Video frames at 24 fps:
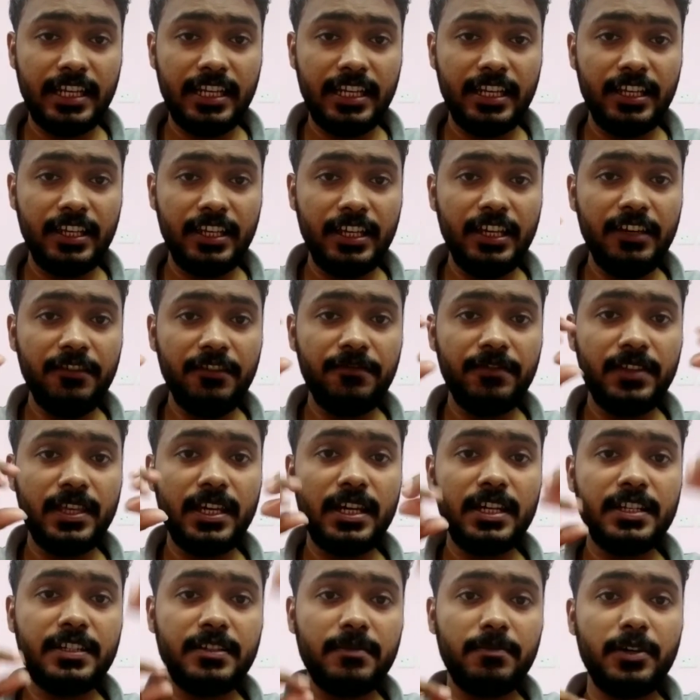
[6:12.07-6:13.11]
and if
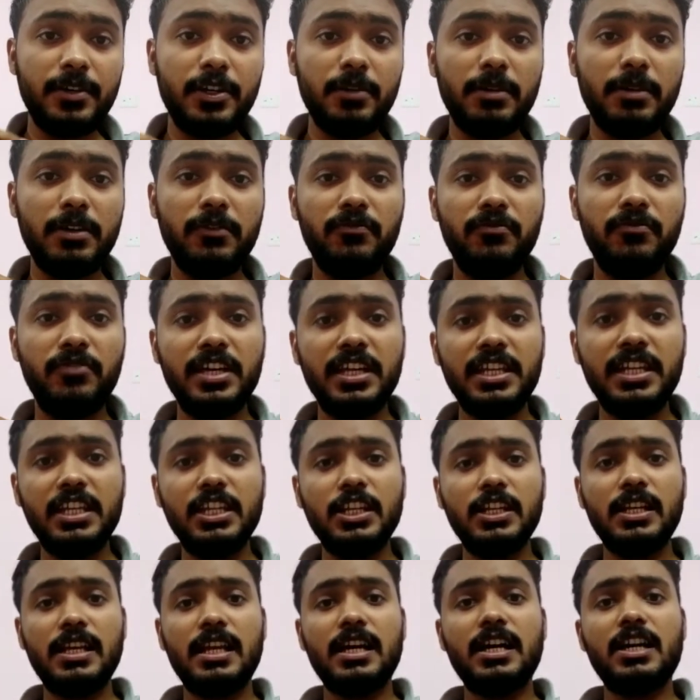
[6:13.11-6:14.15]
they are separated by
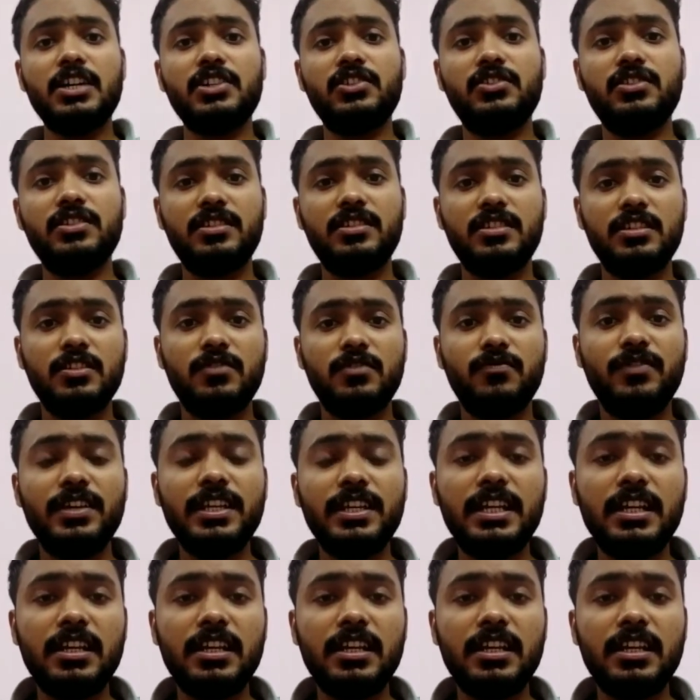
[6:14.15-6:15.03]
very large distance,